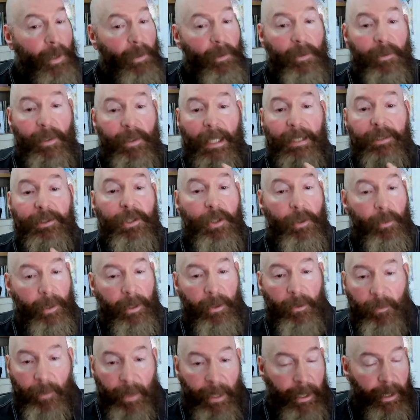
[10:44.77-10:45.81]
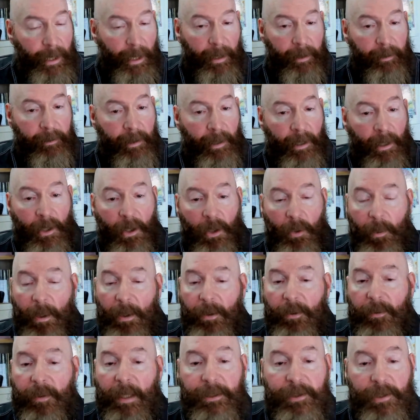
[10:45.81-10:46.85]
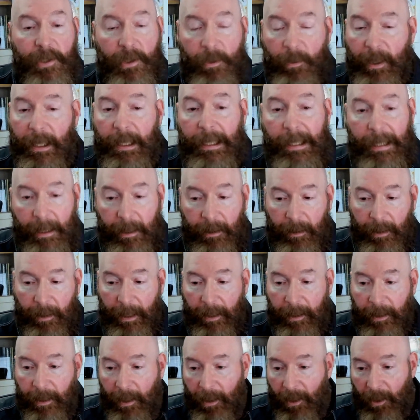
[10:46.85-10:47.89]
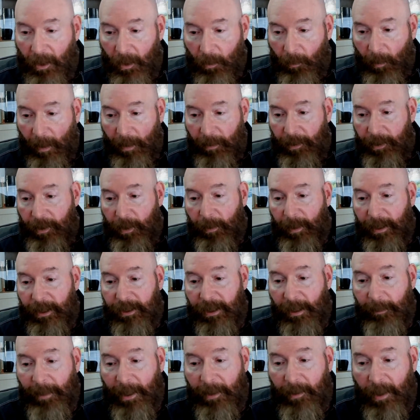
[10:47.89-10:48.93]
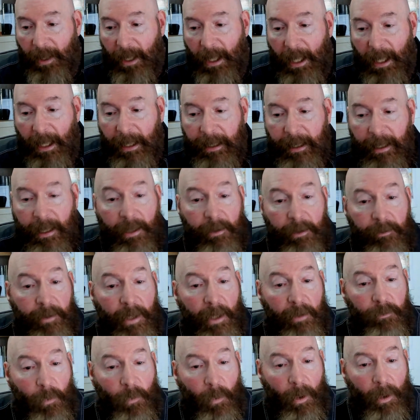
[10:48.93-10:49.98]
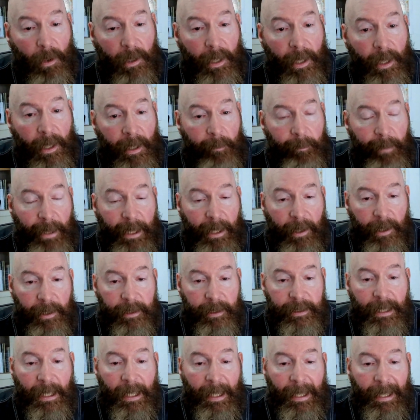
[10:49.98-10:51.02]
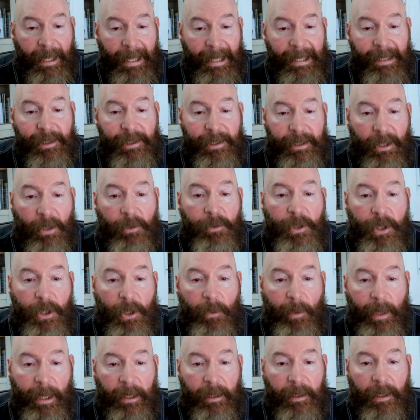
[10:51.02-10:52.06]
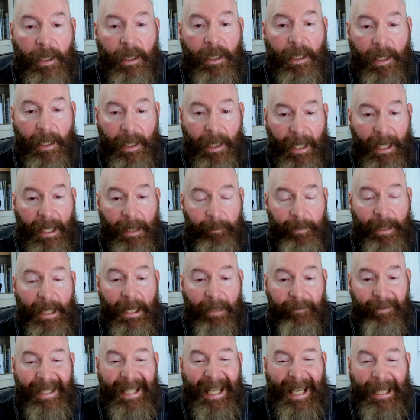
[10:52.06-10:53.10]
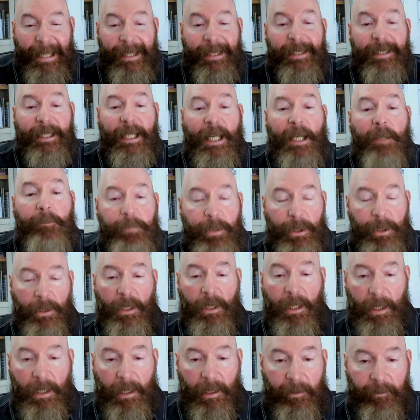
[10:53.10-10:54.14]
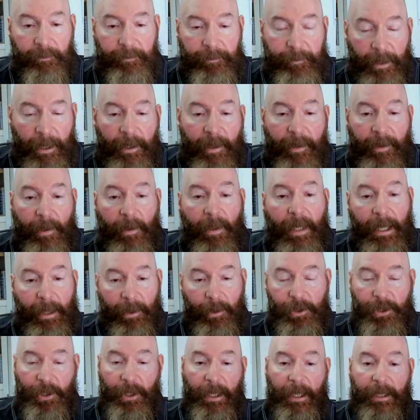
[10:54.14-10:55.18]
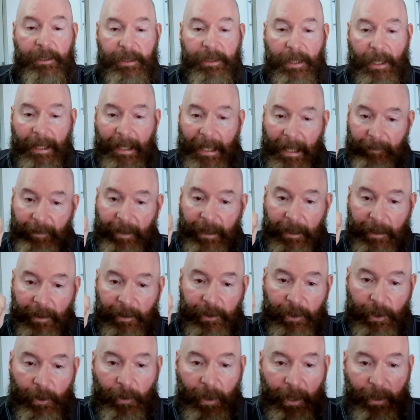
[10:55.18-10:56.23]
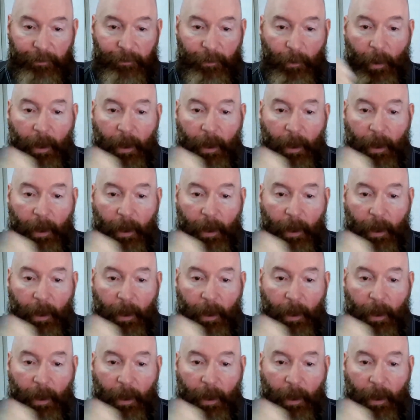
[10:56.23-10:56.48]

whether that's doing a reading or whether that's doing a healing or whether doing some other kind of work, because in so doing, I am having a sample of their energy. It's like having a little tuning